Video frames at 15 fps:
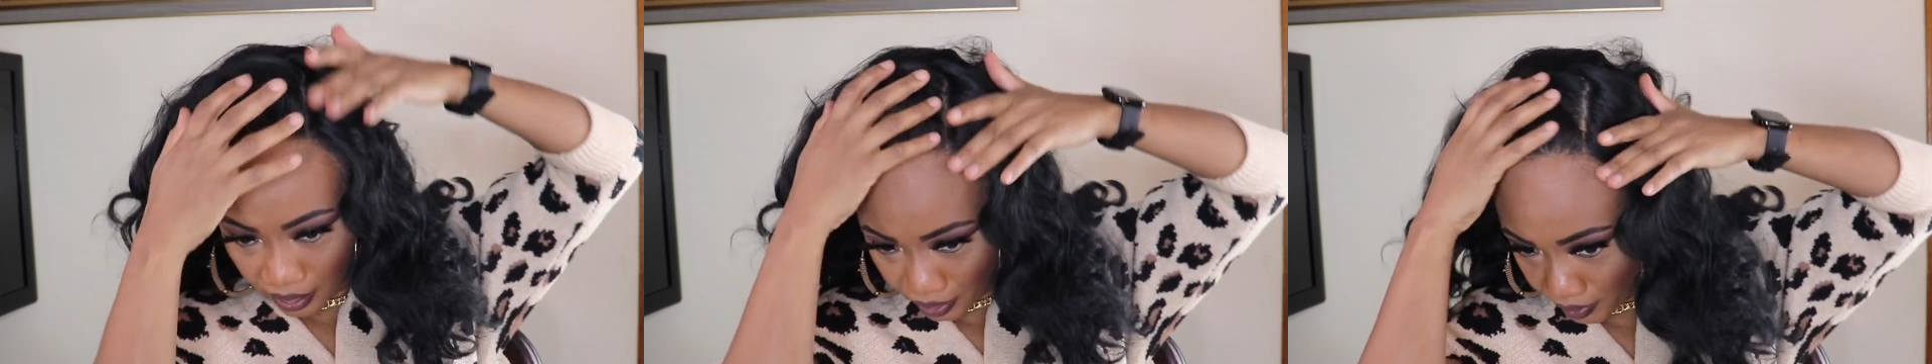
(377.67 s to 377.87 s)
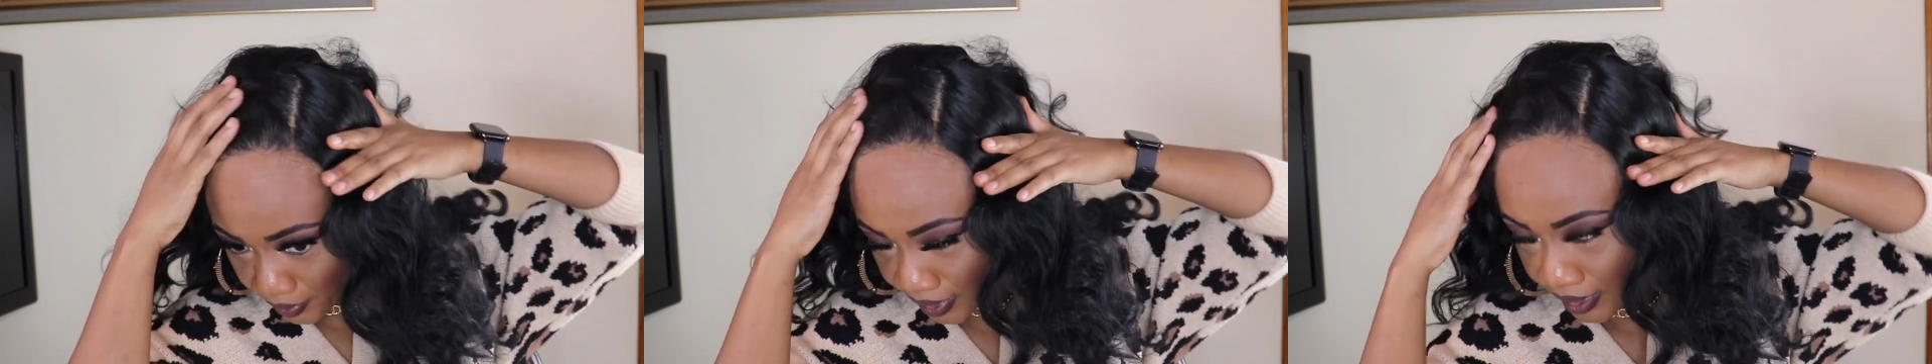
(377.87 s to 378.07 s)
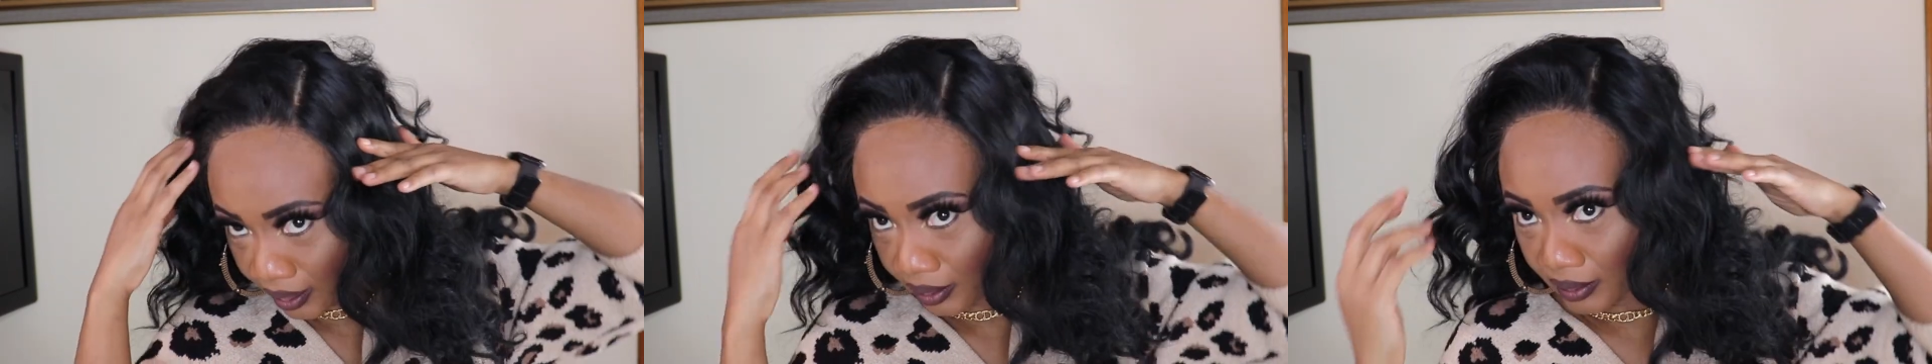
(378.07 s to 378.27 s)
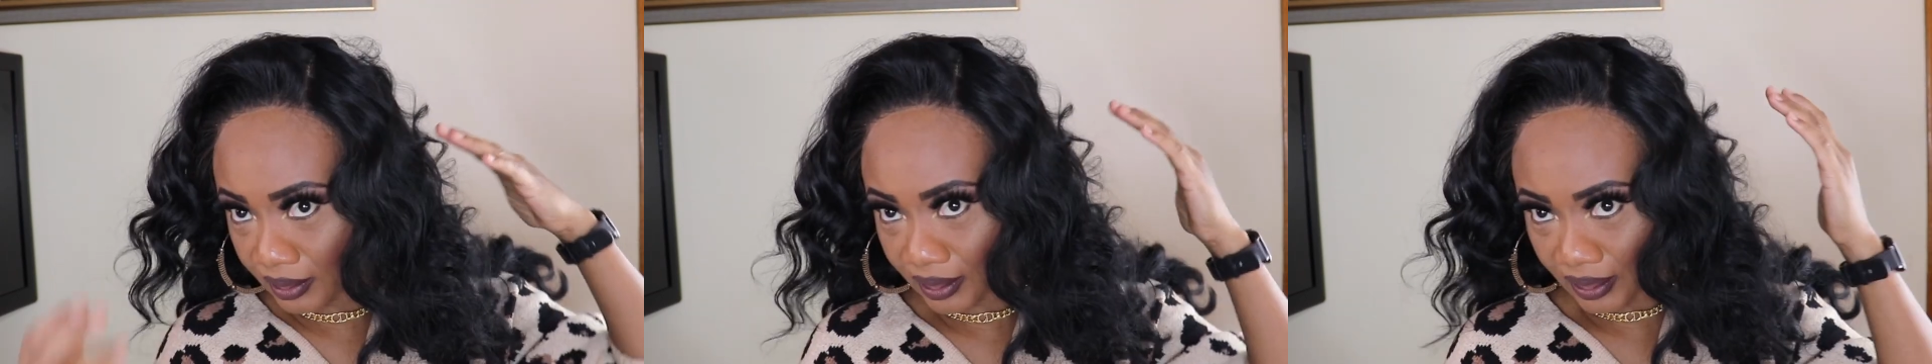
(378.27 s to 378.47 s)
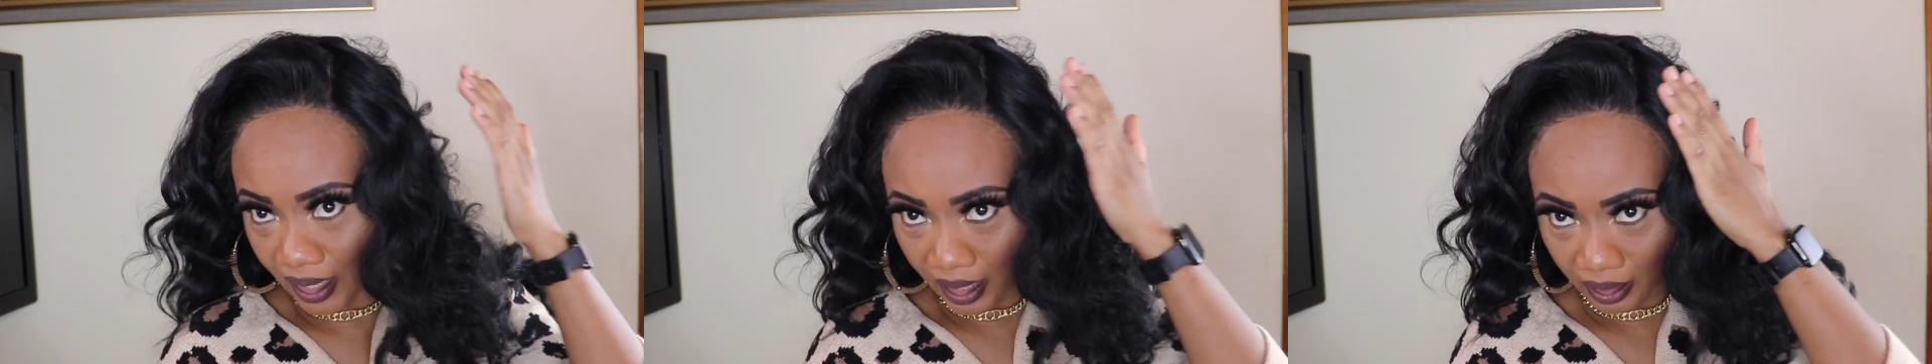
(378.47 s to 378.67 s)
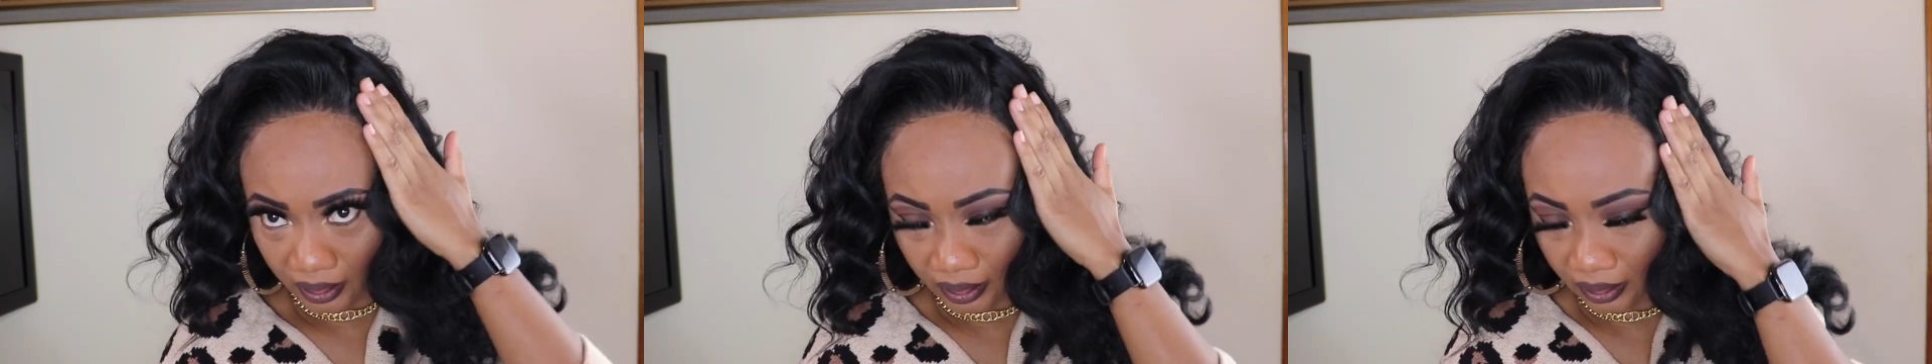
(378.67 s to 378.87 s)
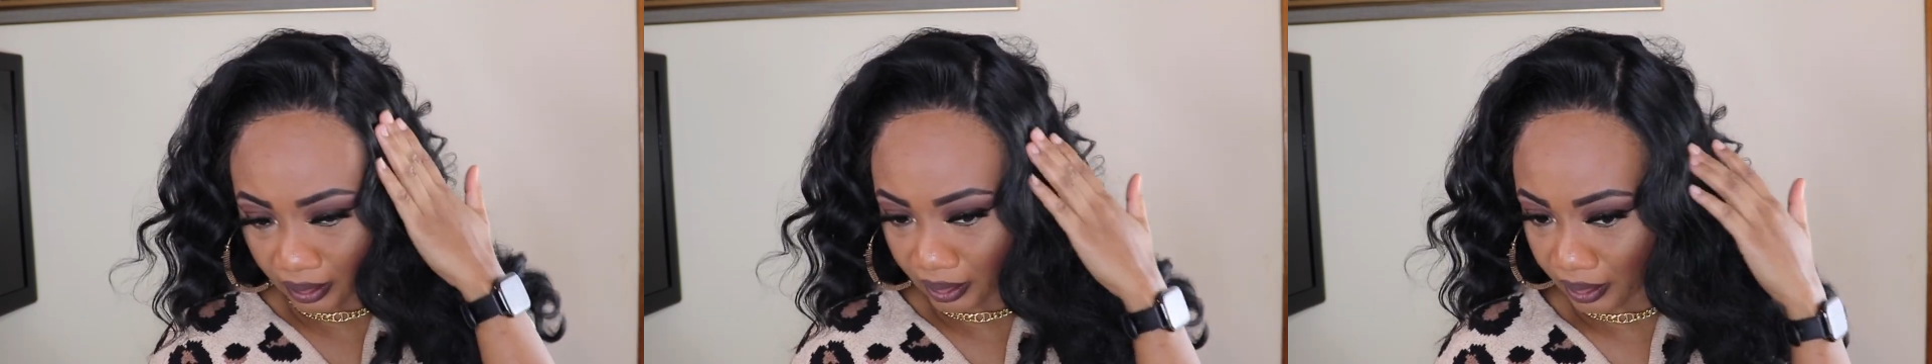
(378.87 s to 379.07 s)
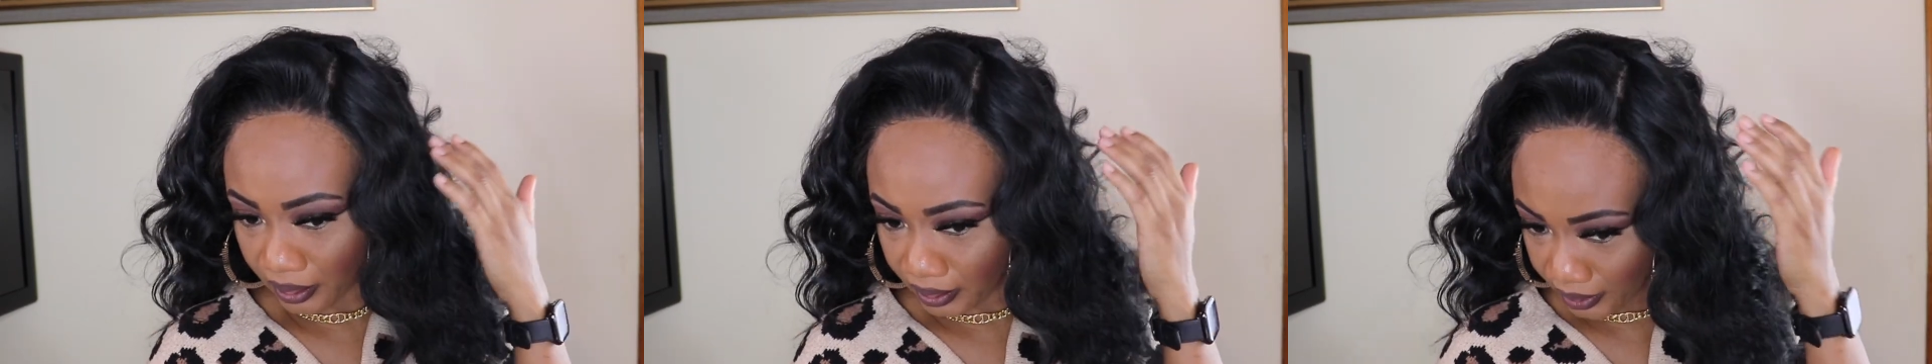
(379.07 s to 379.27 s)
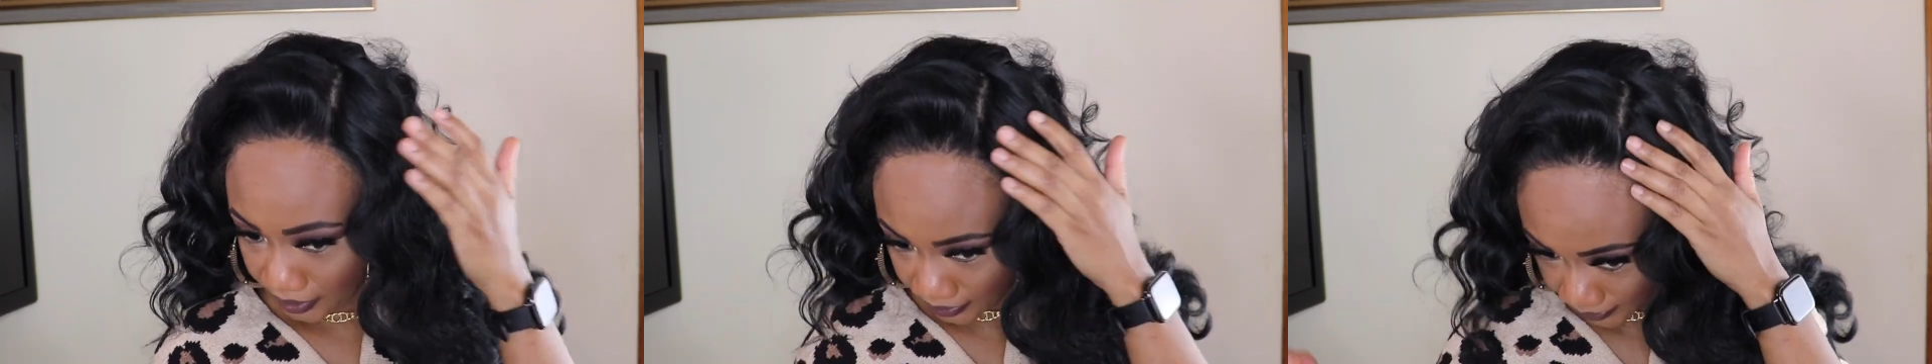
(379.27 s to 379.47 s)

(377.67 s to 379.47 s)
go ahead and style it like